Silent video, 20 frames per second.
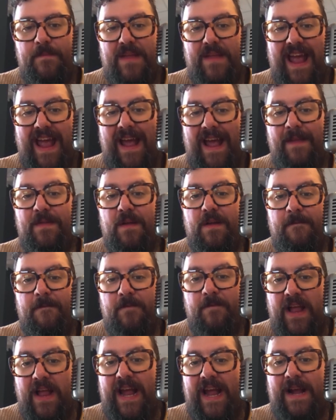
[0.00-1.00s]
and the
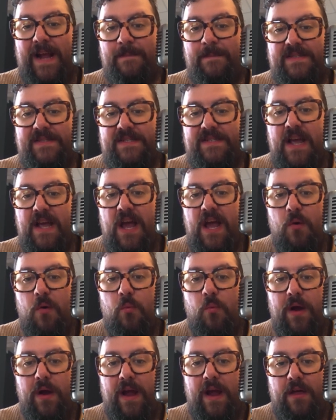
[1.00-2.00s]
Flames
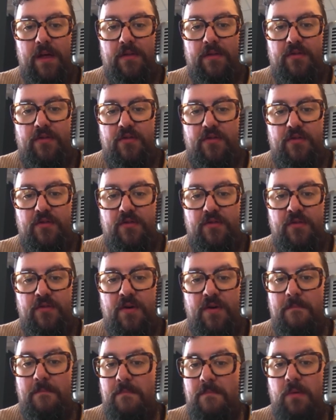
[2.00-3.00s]
with
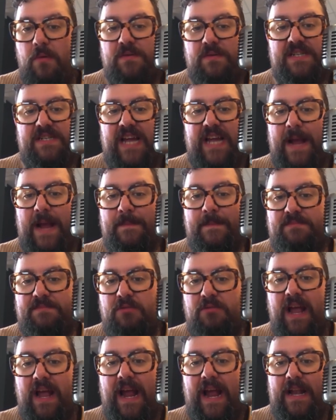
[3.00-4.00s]
the most games
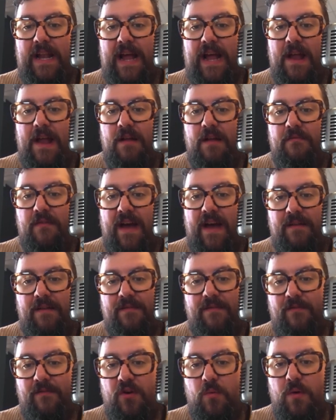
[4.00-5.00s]
played out of
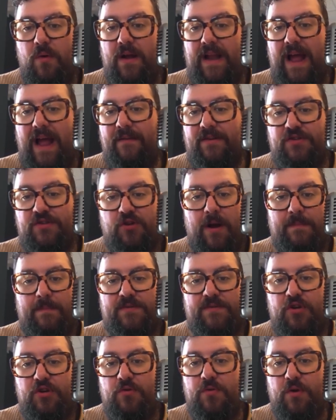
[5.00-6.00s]
everyone, having dropped
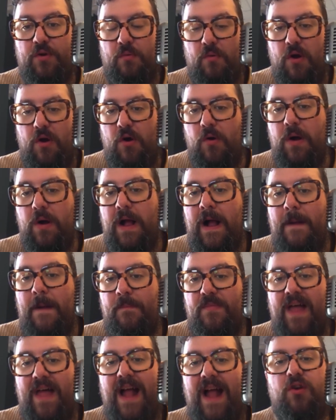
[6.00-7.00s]
2 in a row.
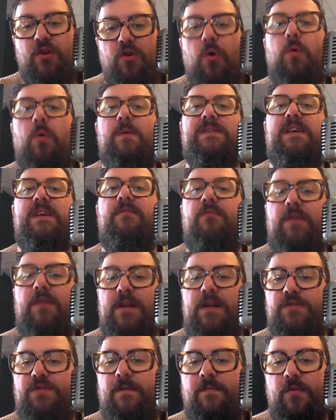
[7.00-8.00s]
That goal
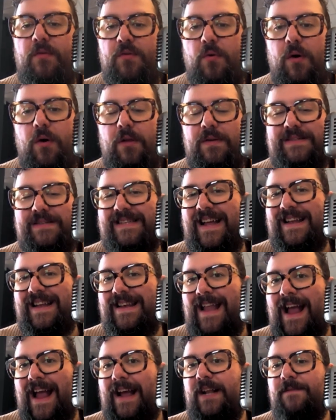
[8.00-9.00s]
differential for the Oilers at
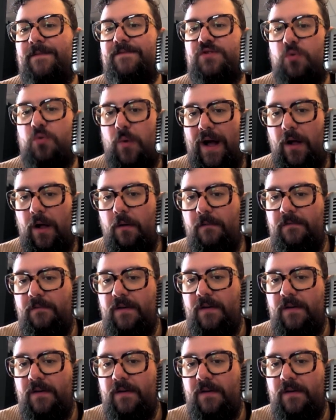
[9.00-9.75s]
-12